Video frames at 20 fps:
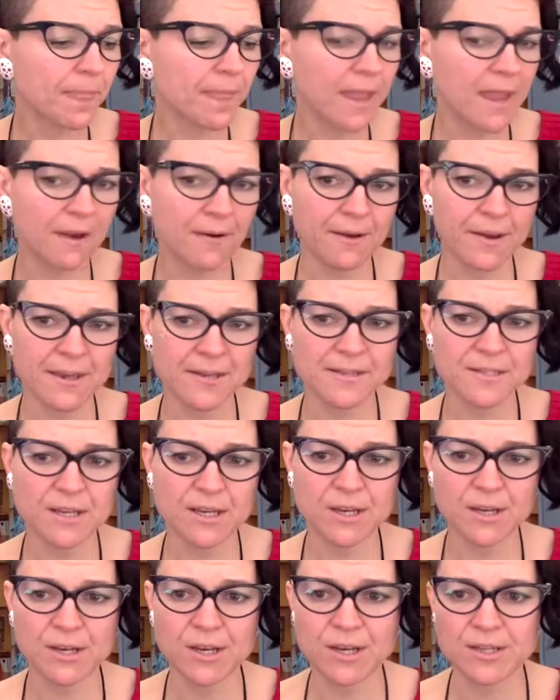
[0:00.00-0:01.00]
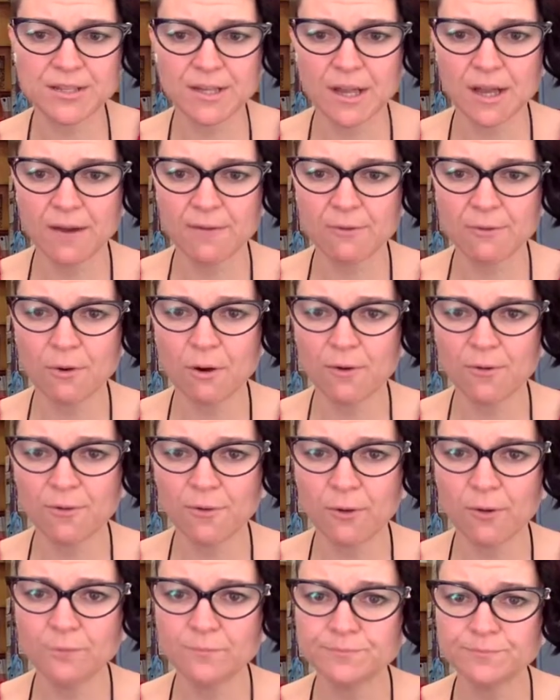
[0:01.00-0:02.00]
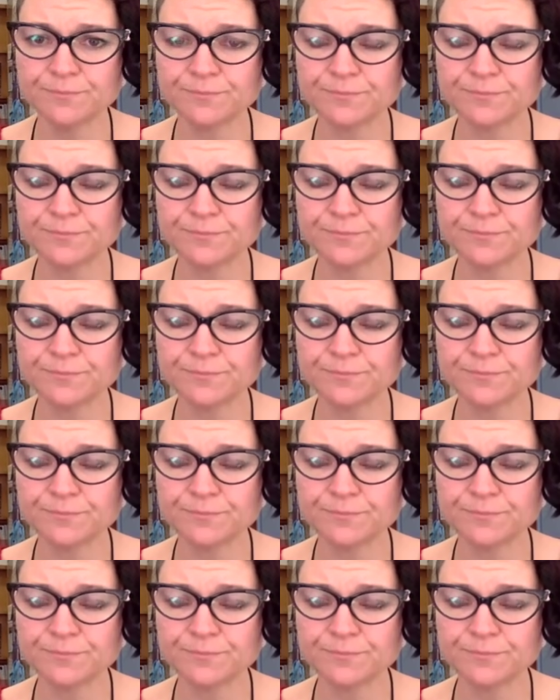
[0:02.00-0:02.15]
areas that you need to cover off on.